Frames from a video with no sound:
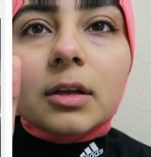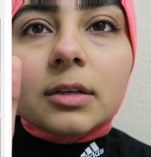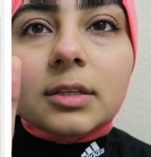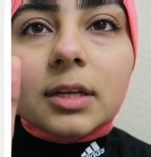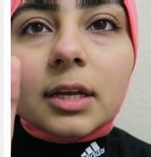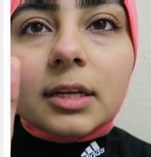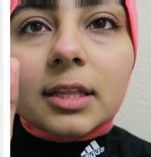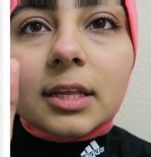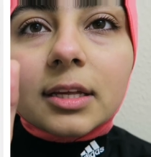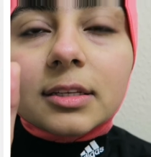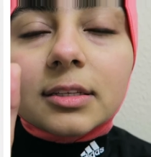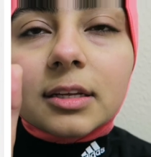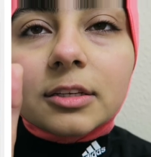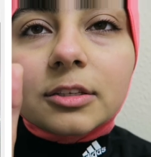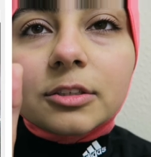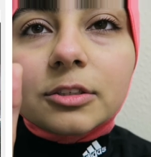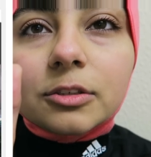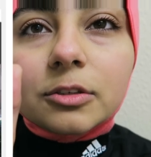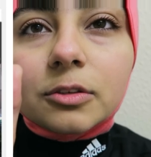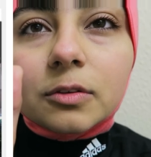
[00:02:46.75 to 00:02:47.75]
looks like. They
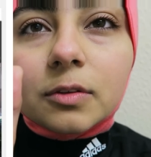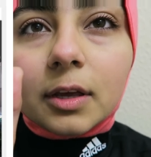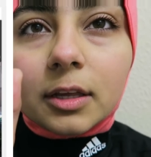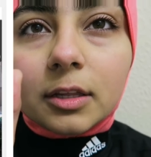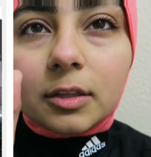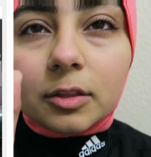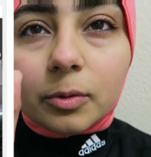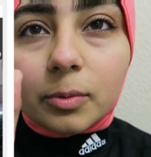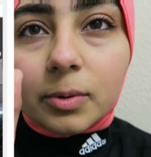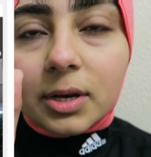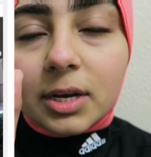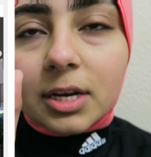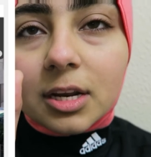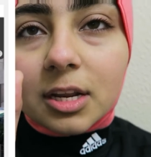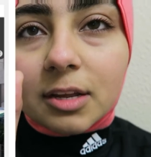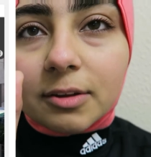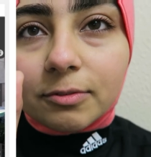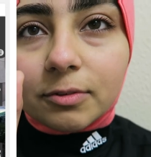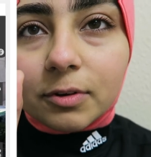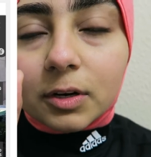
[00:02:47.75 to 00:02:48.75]
send you like three
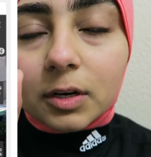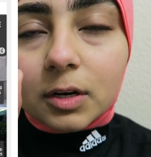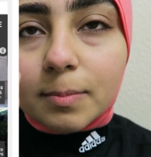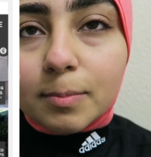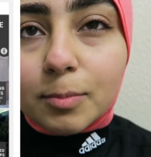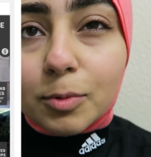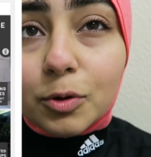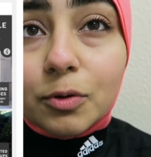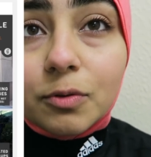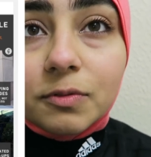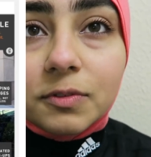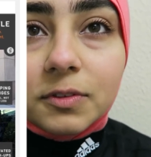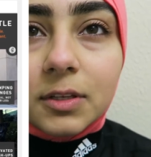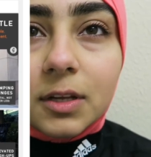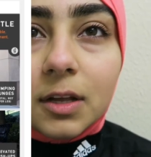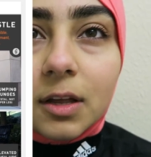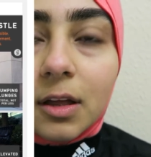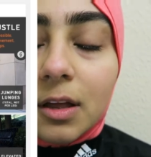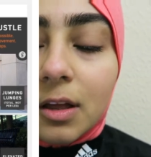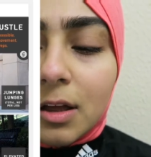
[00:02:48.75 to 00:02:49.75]
different
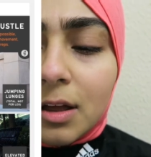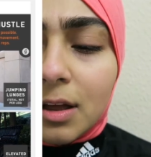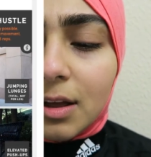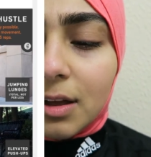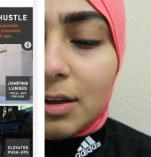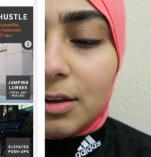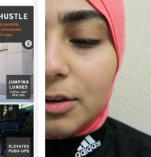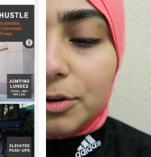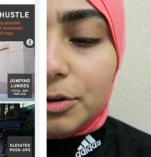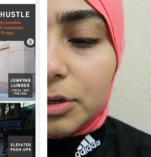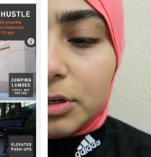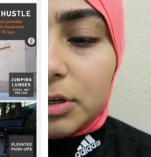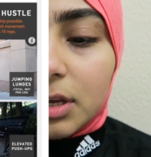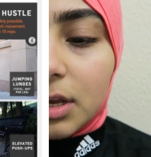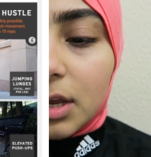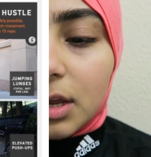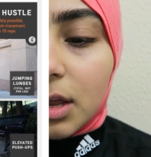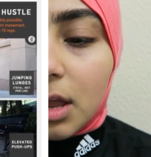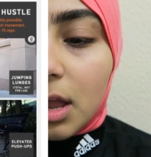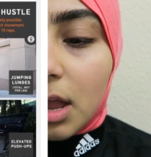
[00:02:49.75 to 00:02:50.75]
moves
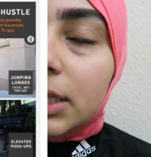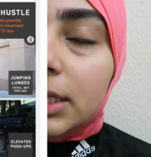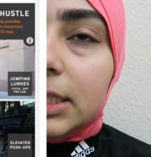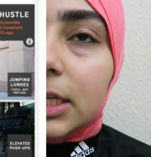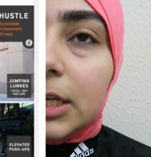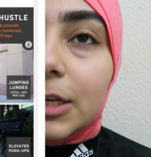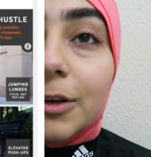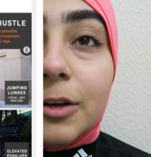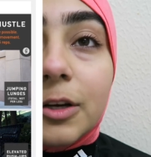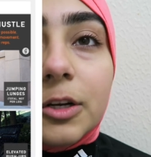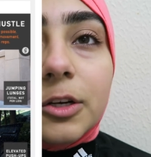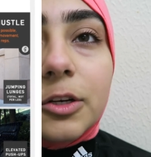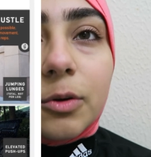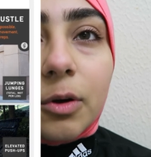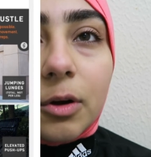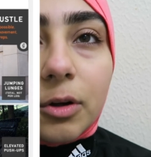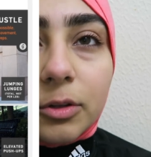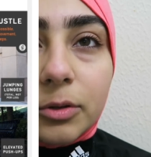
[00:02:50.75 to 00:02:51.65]
usually. You're gonna do